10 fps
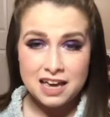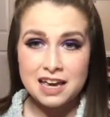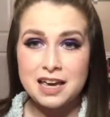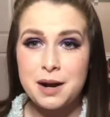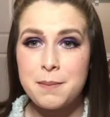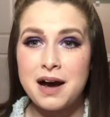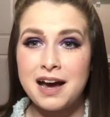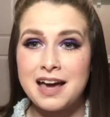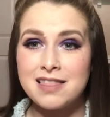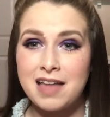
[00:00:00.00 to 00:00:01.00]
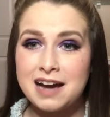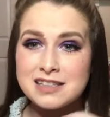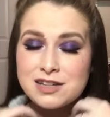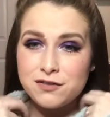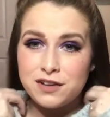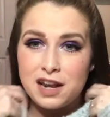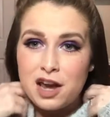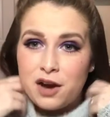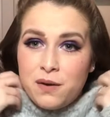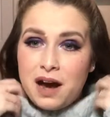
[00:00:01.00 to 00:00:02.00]
In my last
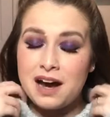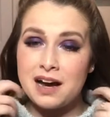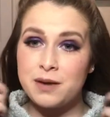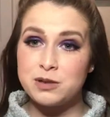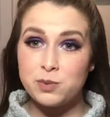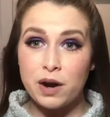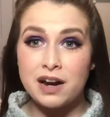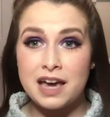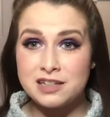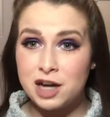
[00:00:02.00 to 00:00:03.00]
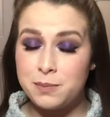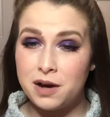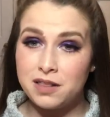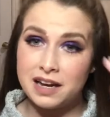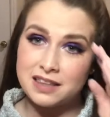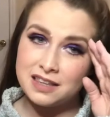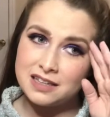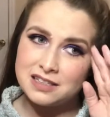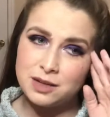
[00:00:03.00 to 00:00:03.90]
video, I was wearing a top knot like this.